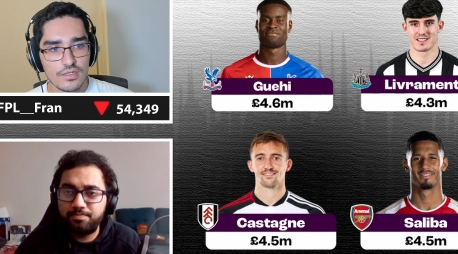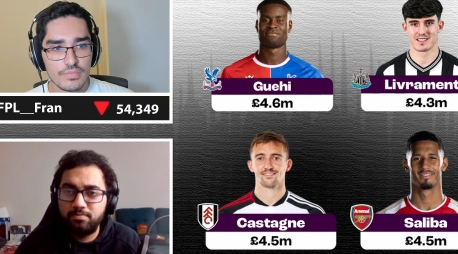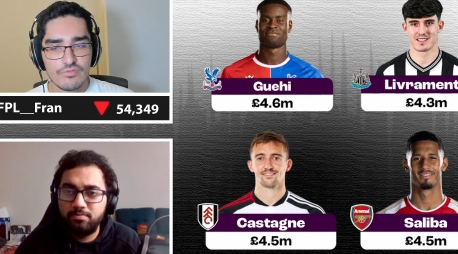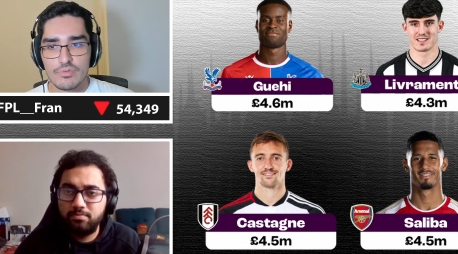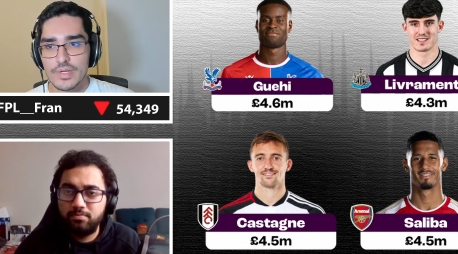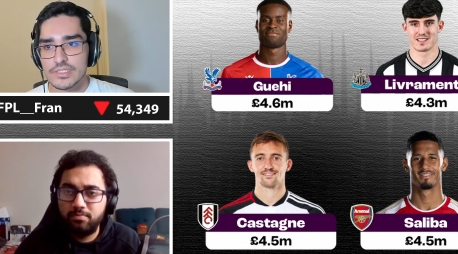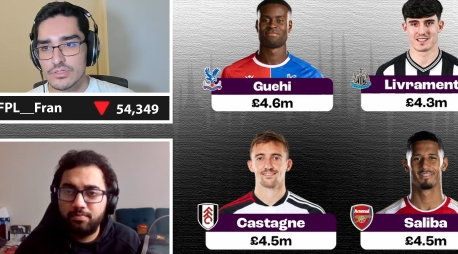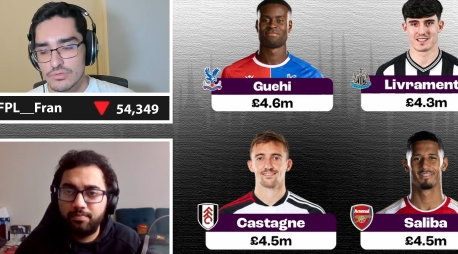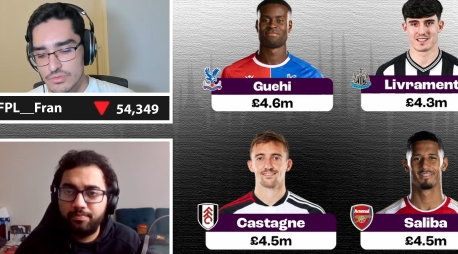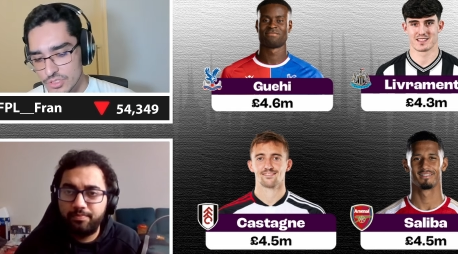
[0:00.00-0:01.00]

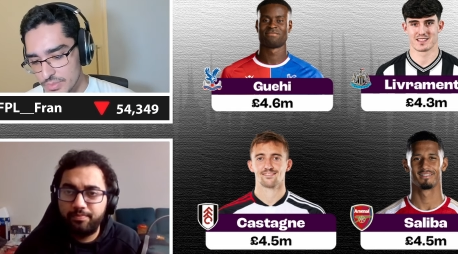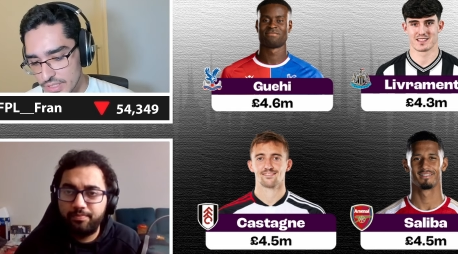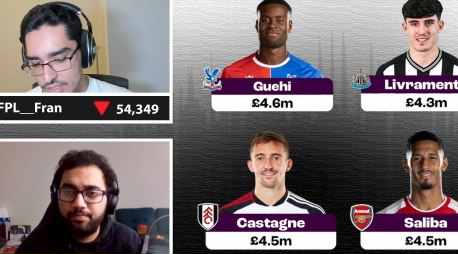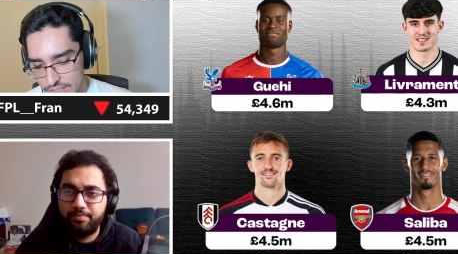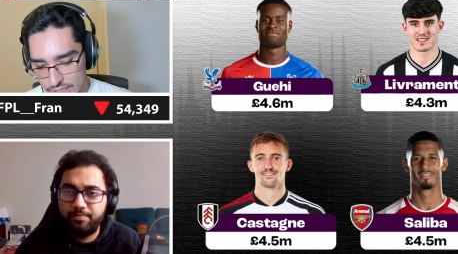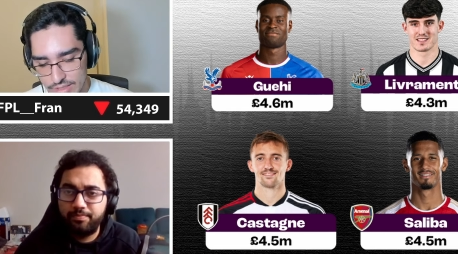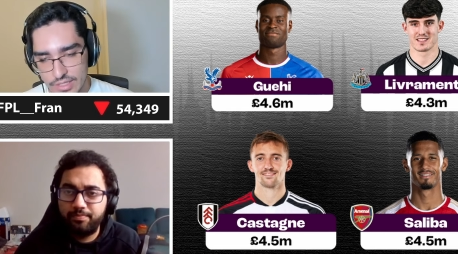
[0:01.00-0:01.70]
Speaker 1: Livramento, just because I, I